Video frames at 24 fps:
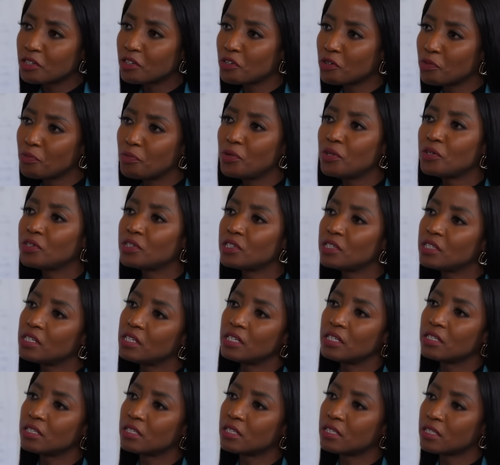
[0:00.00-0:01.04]
the
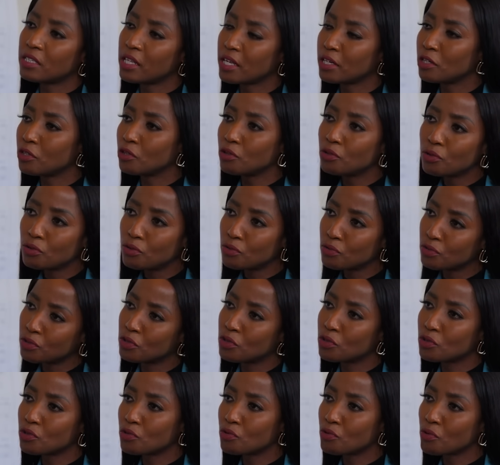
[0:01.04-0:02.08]
communities that use
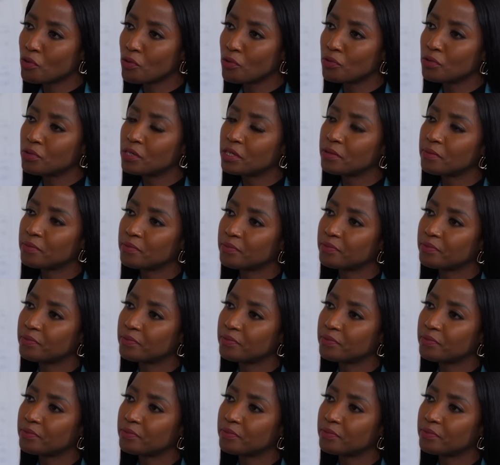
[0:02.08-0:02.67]
this road?